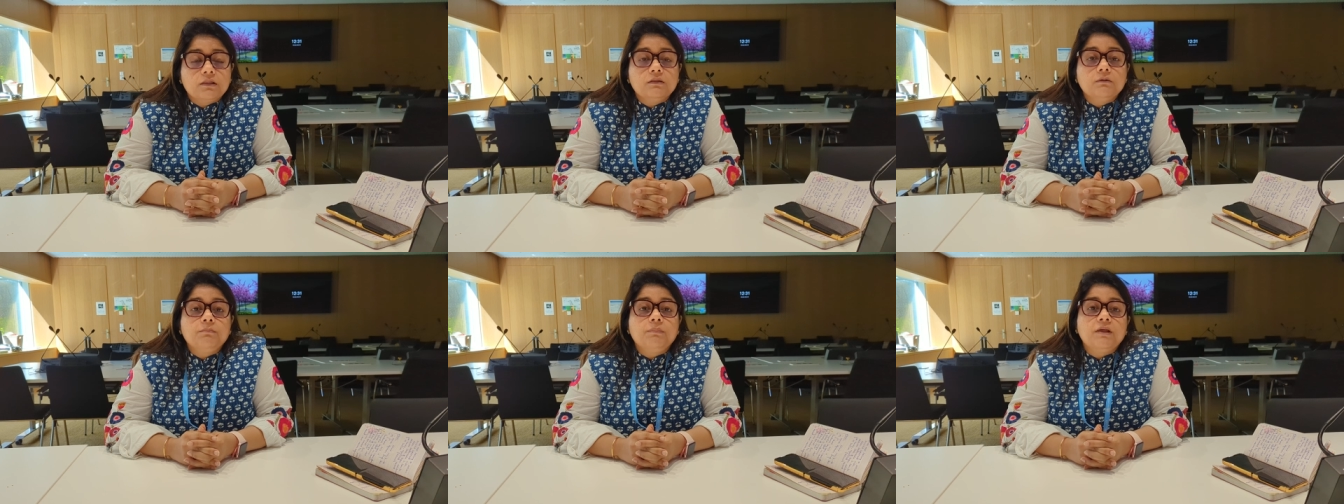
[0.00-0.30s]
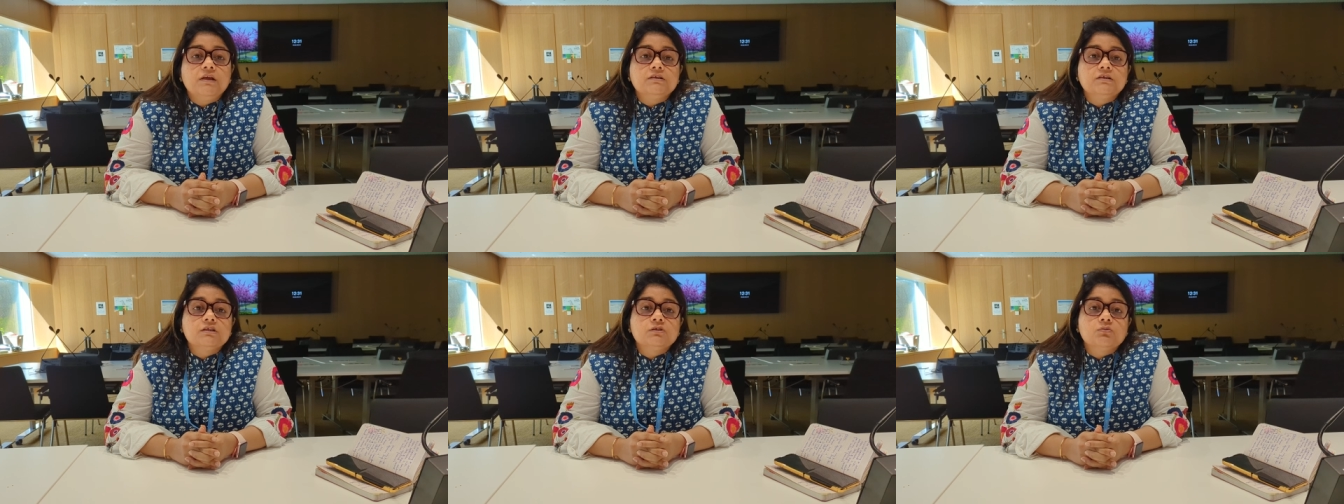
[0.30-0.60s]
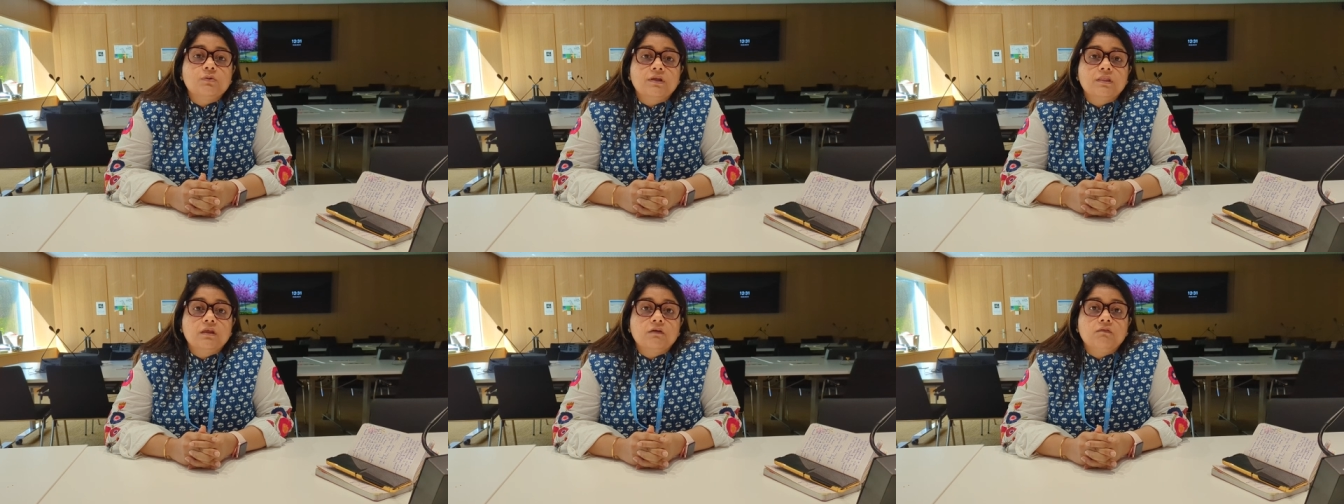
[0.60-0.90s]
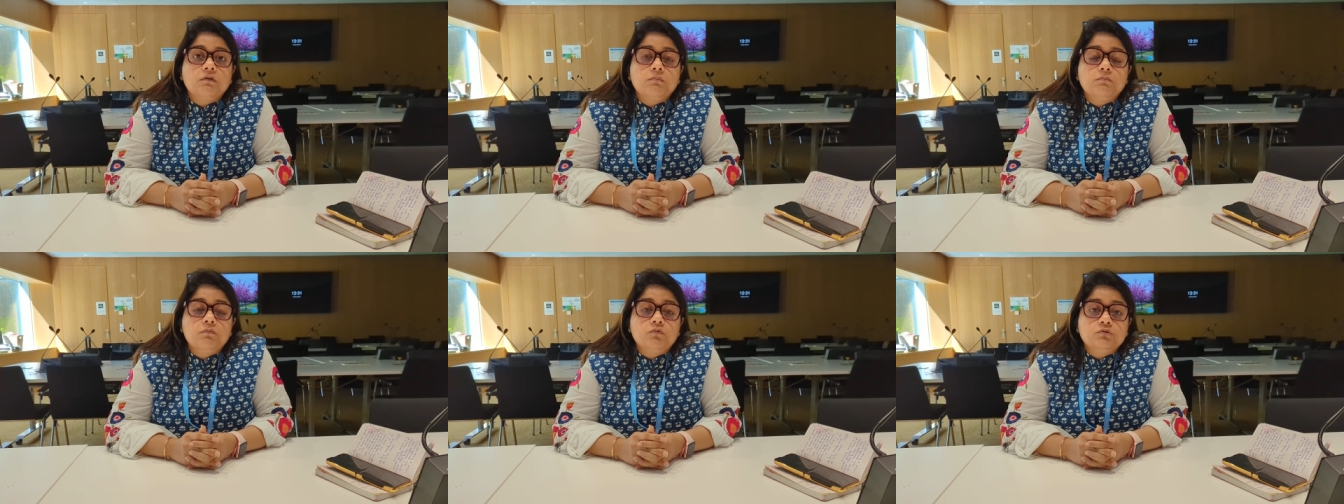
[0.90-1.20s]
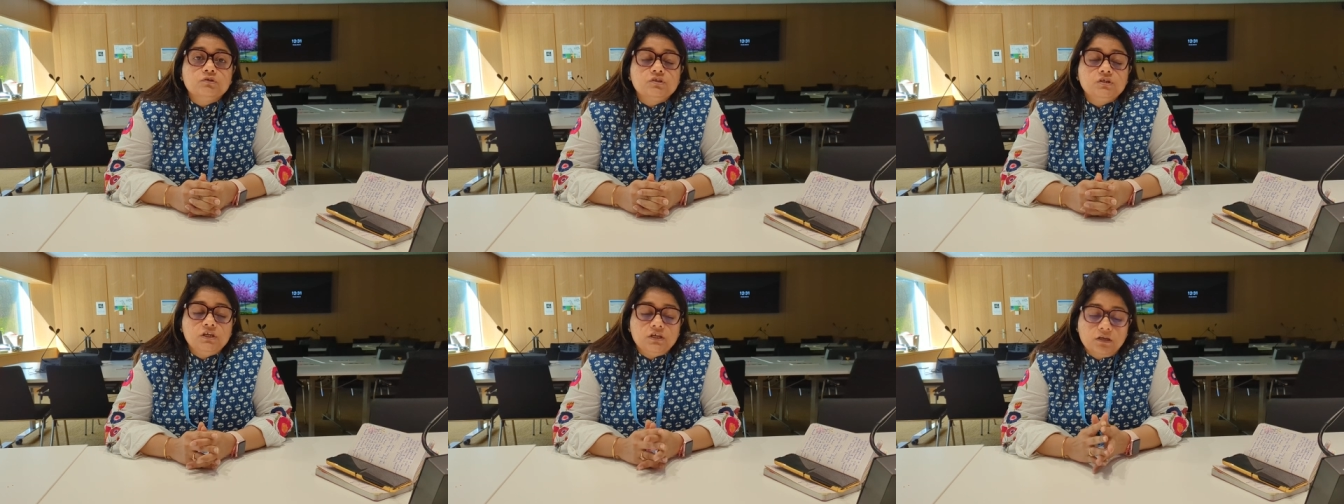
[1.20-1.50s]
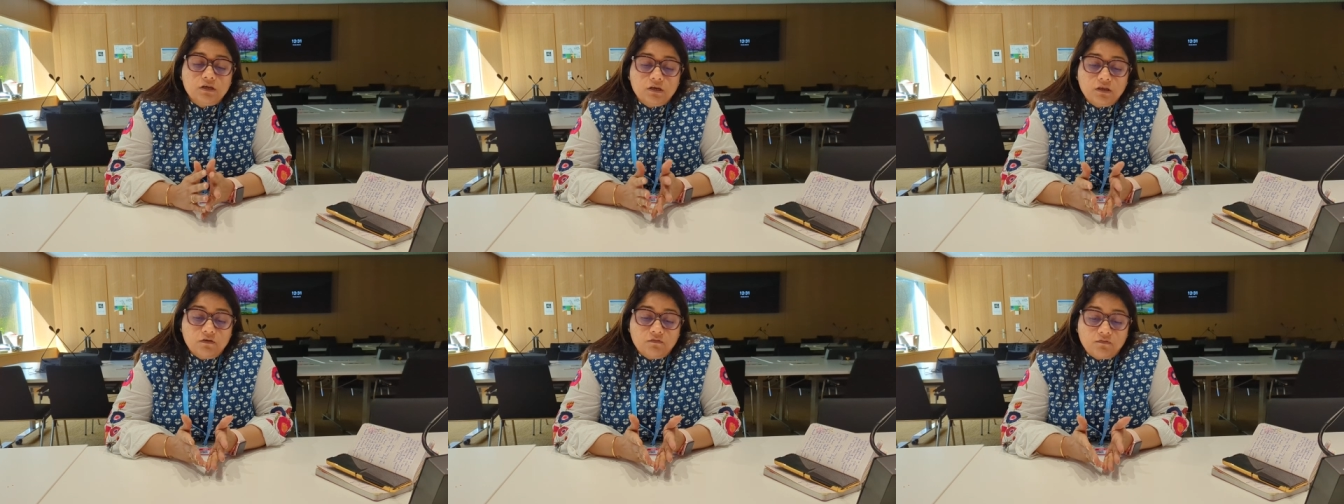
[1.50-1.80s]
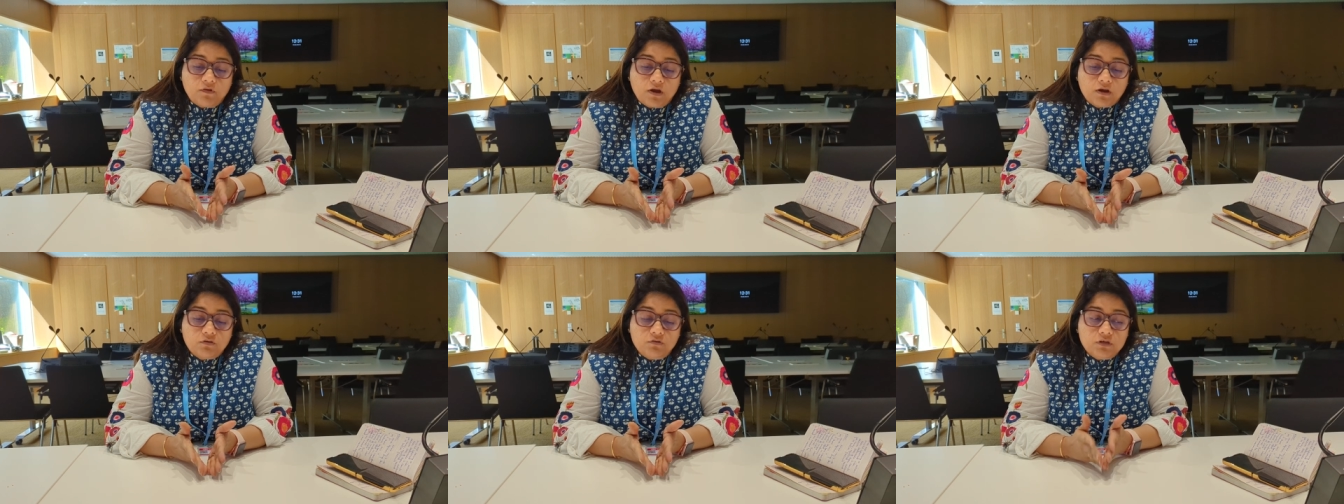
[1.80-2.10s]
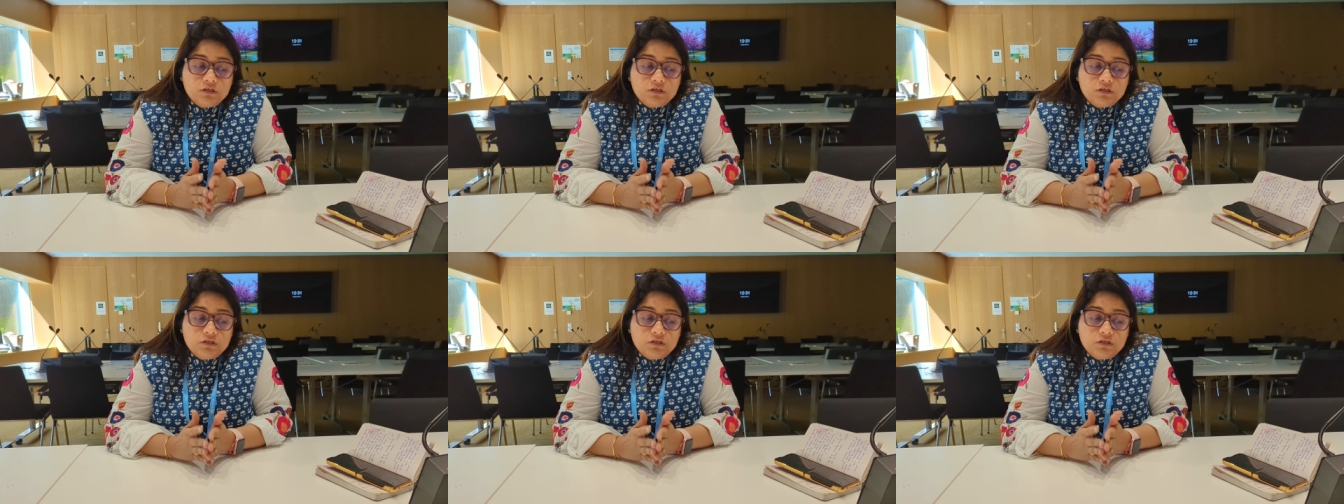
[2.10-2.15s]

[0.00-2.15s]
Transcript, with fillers: at the places where they were most needed in fact